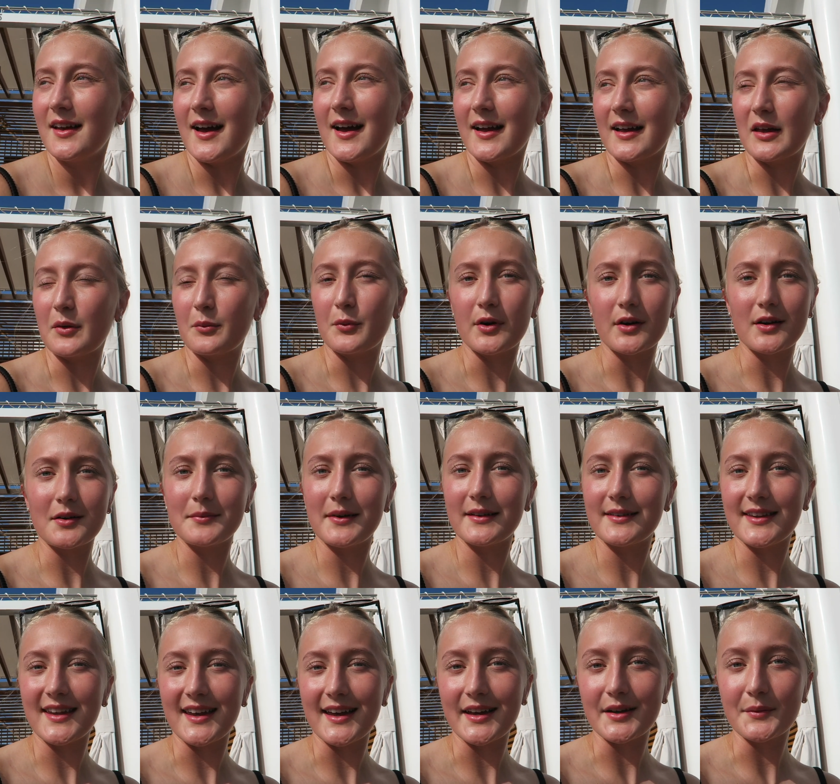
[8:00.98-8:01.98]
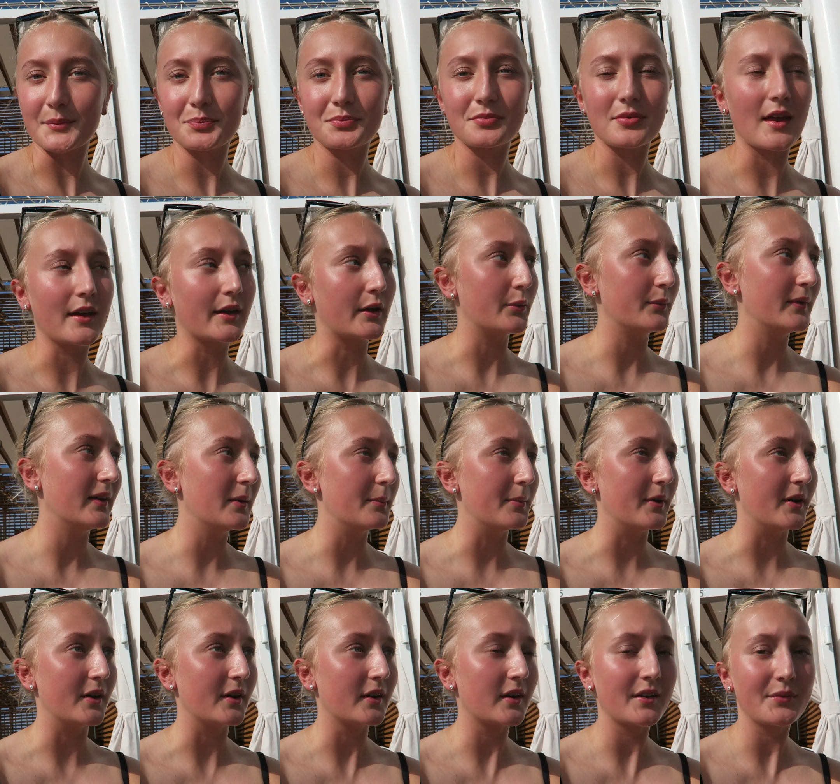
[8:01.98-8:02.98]
I can work on my tan, I can read a
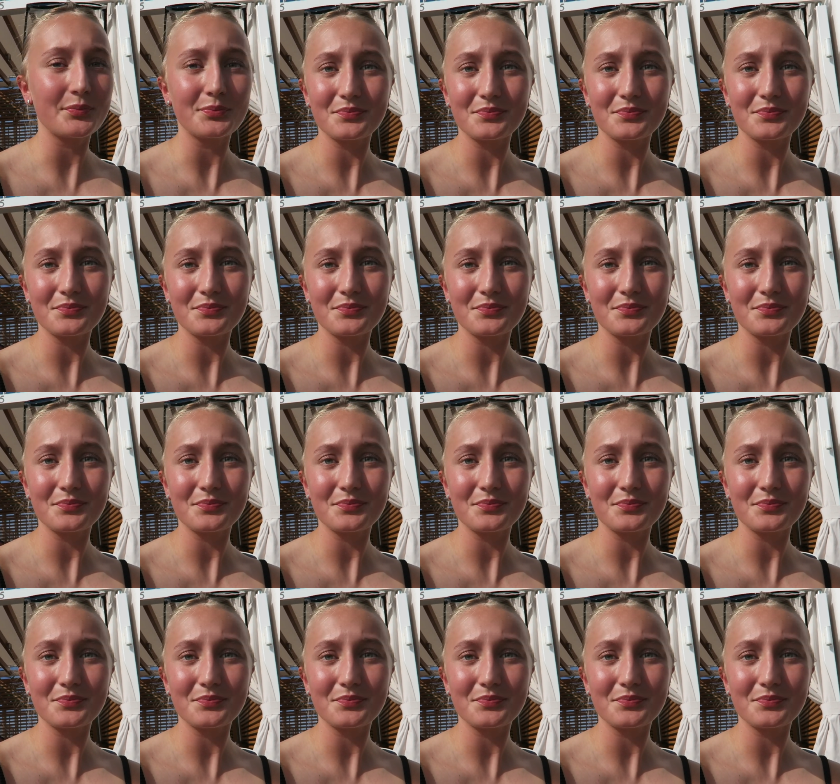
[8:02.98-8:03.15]
book,